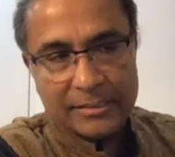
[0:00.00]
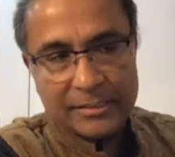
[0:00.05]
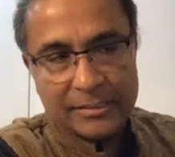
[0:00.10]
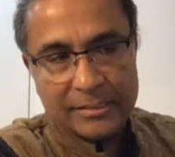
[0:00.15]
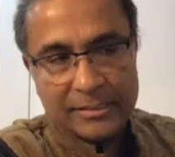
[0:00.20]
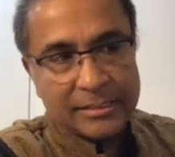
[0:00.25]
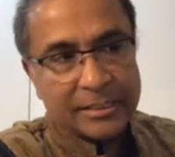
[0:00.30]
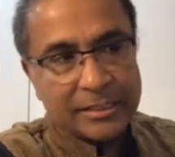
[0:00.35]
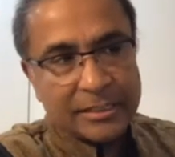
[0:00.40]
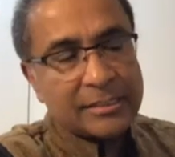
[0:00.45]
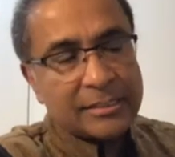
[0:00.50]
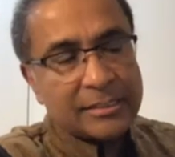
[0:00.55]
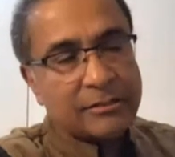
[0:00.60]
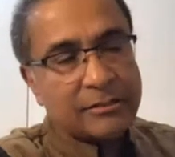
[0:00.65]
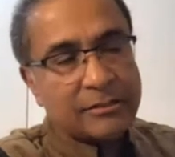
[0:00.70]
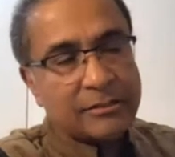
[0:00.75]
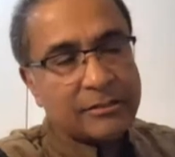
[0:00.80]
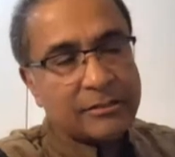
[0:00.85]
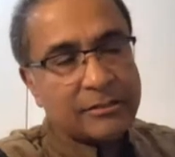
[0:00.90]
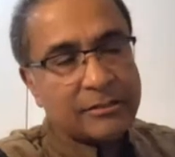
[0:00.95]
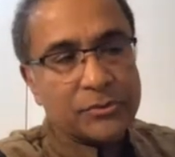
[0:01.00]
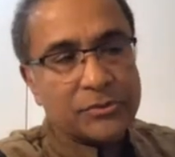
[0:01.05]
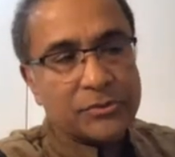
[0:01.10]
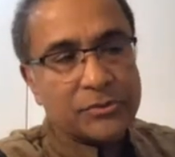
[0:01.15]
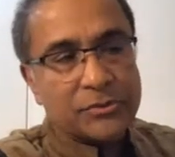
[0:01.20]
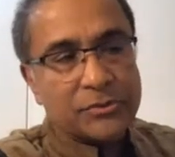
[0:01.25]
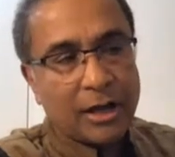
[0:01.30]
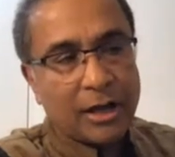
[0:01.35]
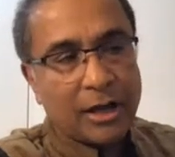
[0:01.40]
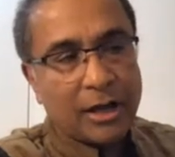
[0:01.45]
This drug has been used
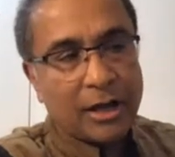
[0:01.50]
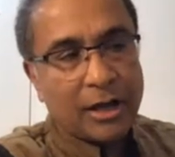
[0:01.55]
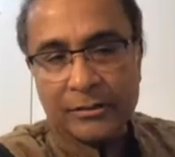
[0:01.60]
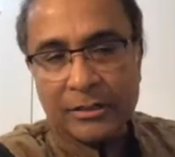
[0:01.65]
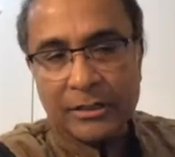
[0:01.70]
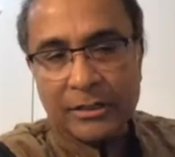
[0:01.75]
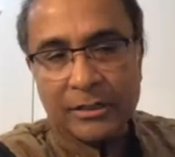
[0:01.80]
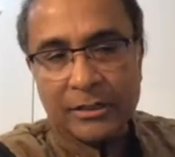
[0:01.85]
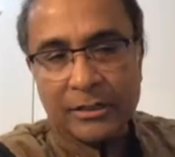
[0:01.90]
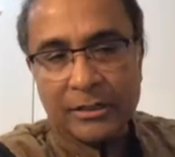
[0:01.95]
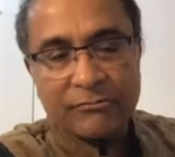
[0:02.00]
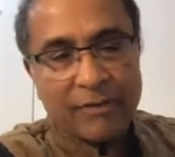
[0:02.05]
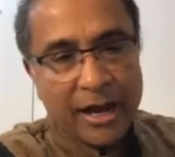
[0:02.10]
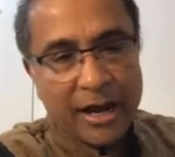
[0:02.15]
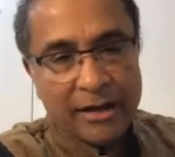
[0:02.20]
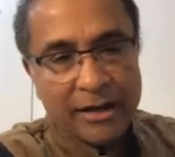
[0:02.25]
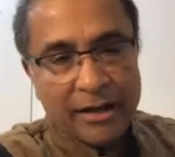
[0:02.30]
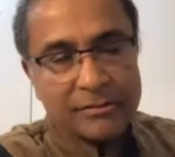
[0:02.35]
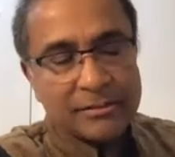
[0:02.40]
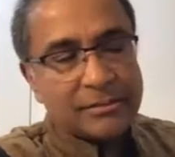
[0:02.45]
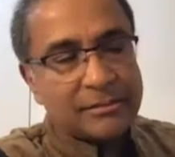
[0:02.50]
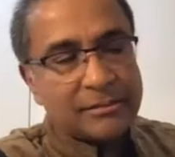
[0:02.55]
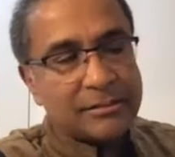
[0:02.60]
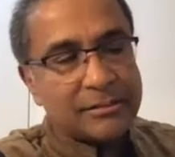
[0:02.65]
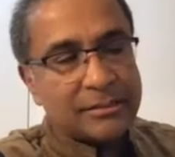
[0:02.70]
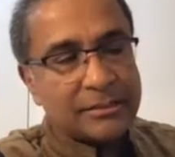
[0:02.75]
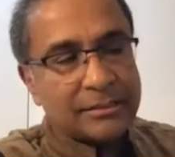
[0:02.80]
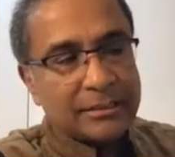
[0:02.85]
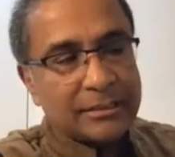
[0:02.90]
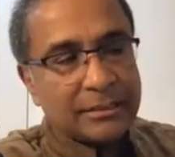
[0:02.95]
for other
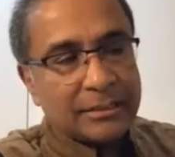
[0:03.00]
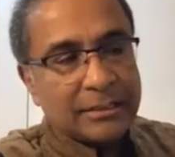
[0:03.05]
viruses,